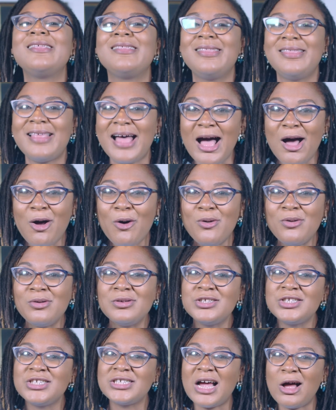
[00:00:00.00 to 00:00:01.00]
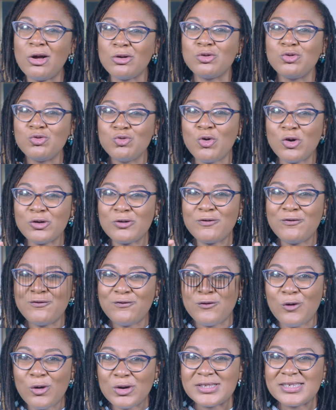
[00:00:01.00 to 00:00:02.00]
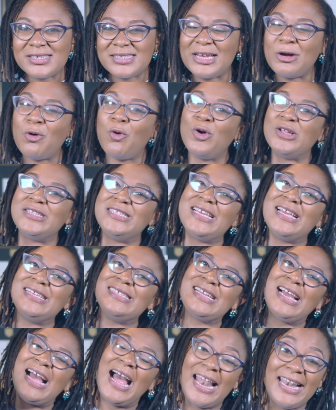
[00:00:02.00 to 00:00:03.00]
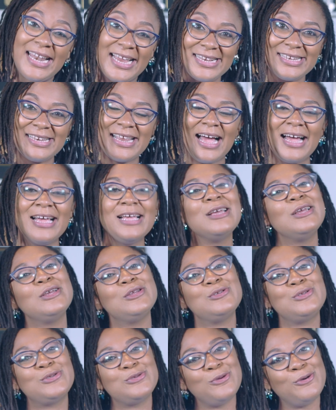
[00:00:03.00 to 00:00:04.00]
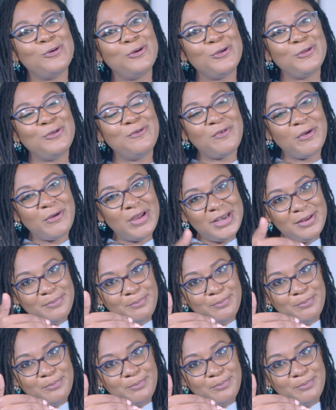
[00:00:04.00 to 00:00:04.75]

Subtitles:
Thou shalt not force the content calendar. So you've already